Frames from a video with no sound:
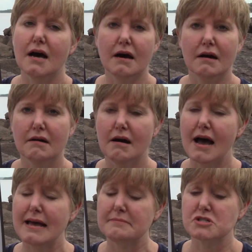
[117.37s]
Oh,
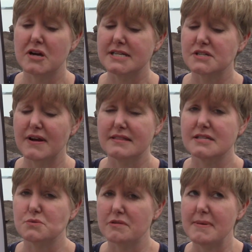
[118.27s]
I am trying to write
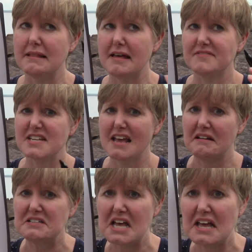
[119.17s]
this with my left
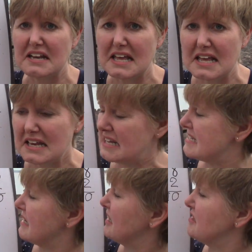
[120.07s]
hand and it
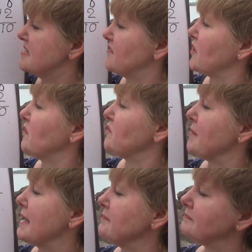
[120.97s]
is a little difficult for
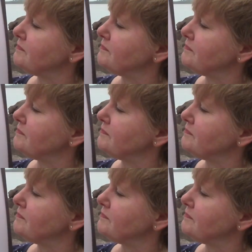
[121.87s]
me.